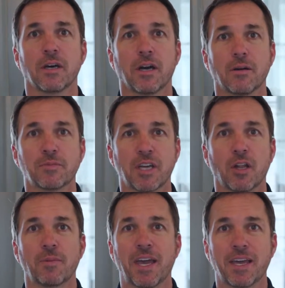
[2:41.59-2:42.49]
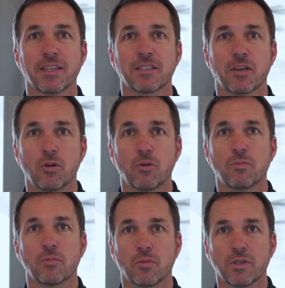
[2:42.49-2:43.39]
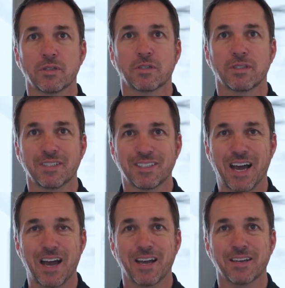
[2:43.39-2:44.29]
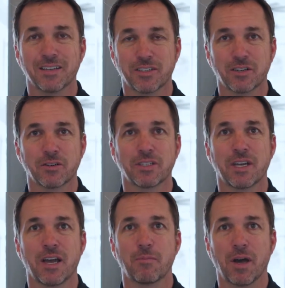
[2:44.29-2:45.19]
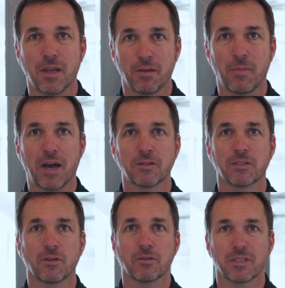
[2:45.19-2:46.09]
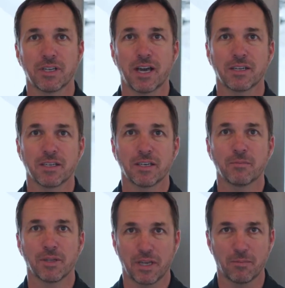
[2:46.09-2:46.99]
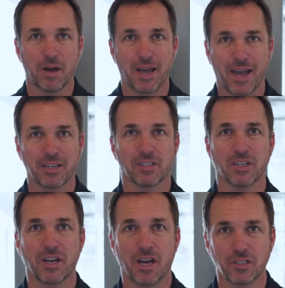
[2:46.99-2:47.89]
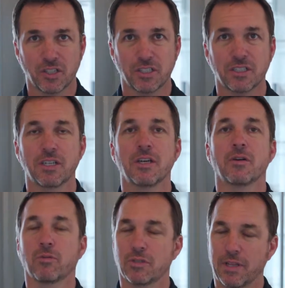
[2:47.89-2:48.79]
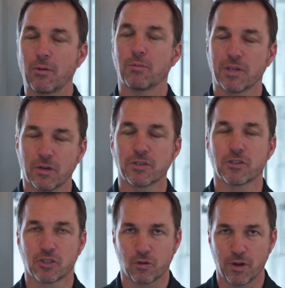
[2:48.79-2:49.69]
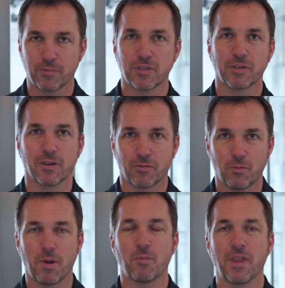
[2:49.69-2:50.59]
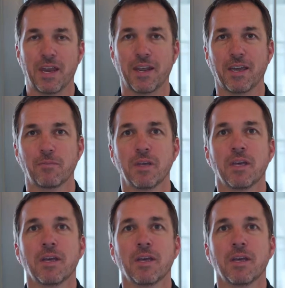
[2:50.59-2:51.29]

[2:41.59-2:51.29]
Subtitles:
tell them that, hey, this home was interior designed by the Milestone design team led by Ashton Honchus, which that will be on your script, so you don't have to remember that name.